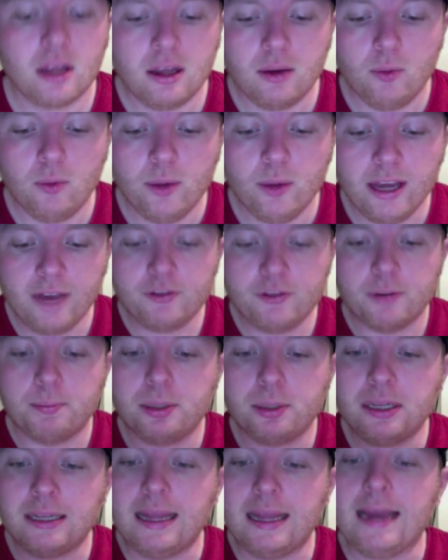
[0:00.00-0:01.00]
We have a
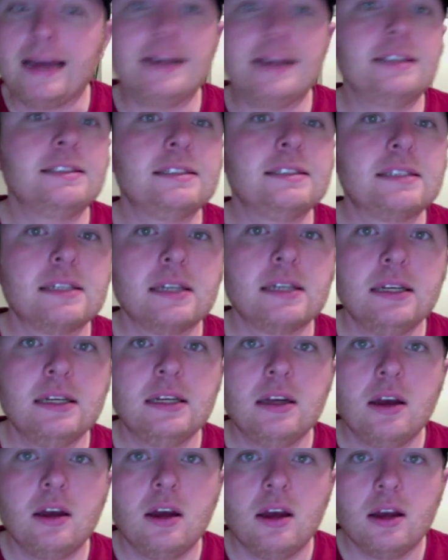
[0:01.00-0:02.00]
plant
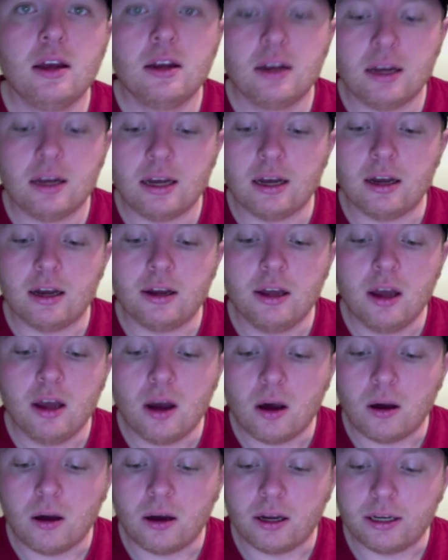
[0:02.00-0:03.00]

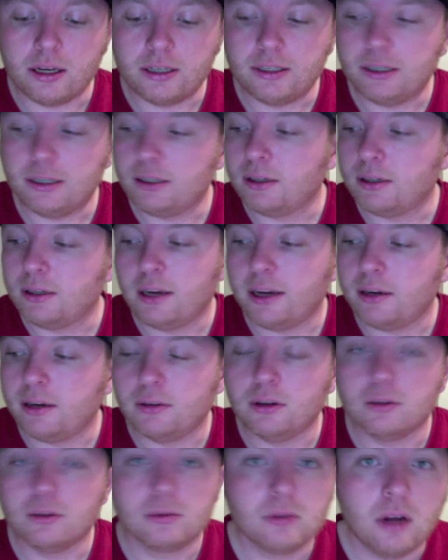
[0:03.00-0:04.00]
on, I don't
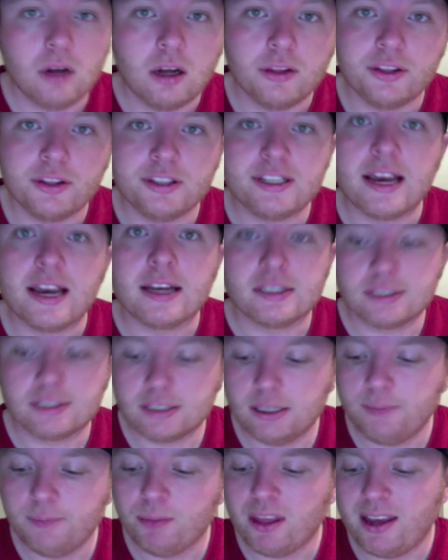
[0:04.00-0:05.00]
know, on the
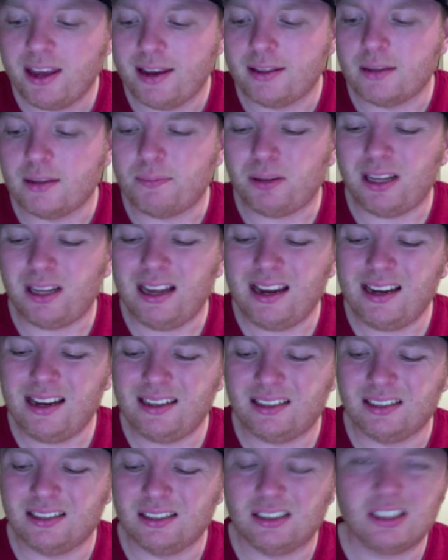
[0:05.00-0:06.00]
desk, and the
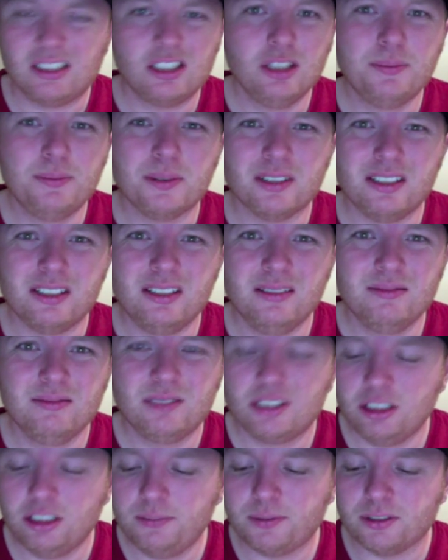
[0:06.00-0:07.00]
plant is
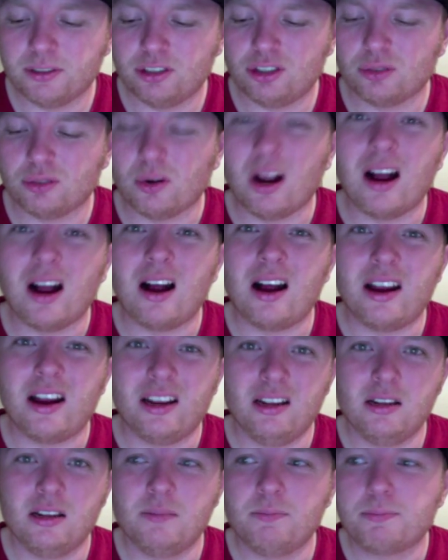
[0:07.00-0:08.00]
super dry
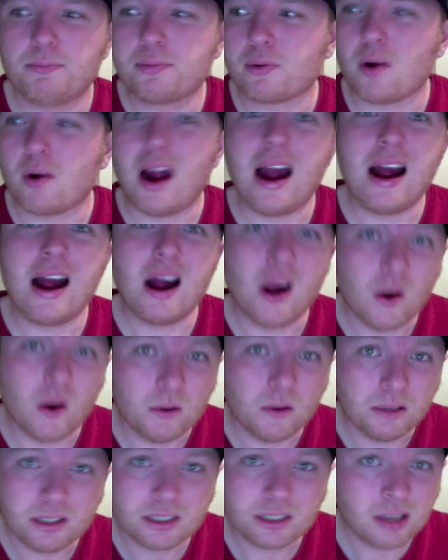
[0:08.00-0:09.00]
and
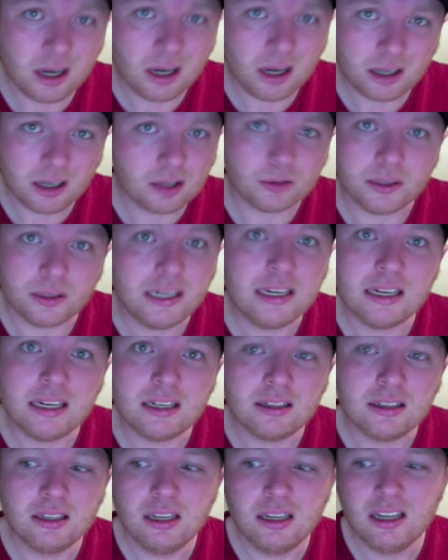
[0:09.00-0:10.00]
brown. It's not green,
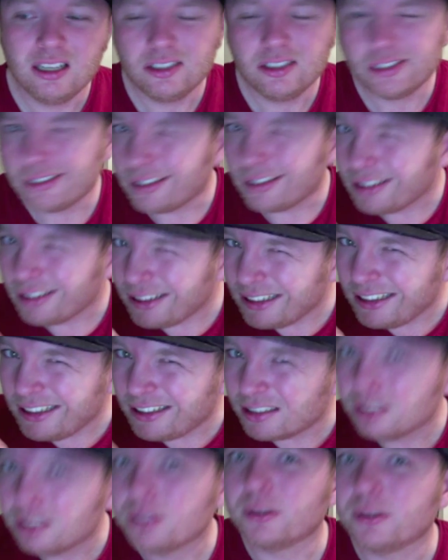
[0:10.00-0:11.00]
just a
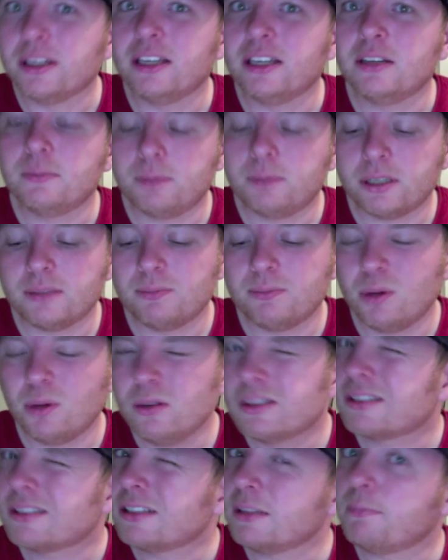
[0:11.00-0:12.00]
little green, but
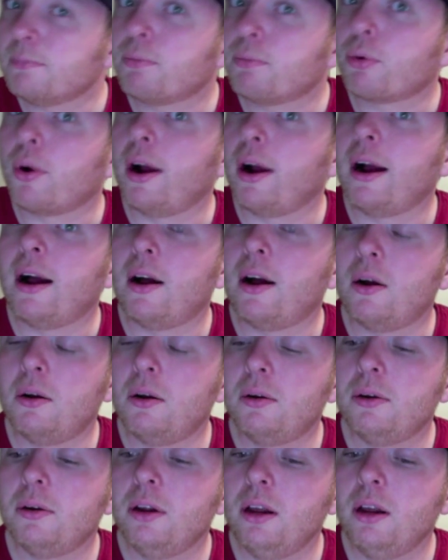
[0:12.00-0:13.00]
mostly
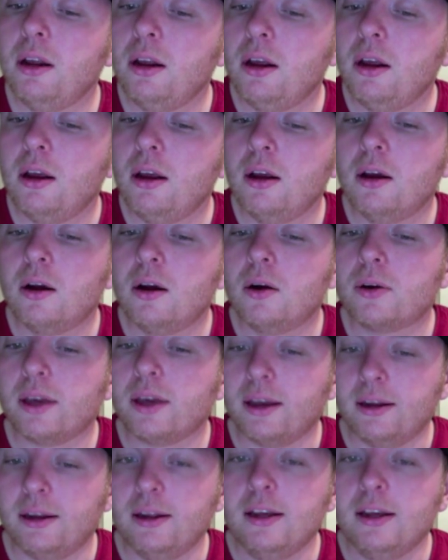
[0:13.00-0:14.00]
brown. Okay,
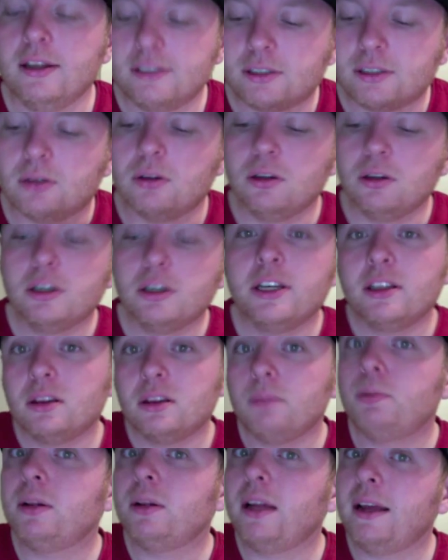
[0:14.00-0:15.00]
so look at the
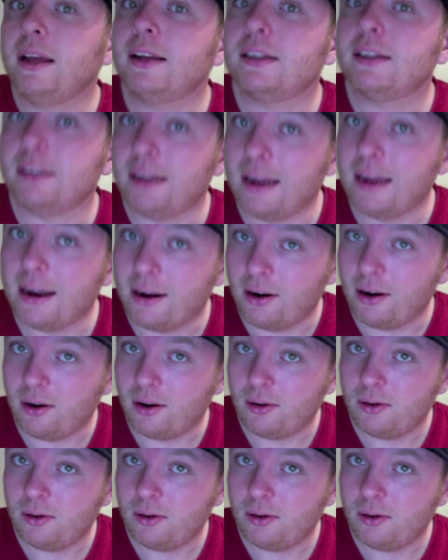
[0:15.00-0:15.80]
plant now.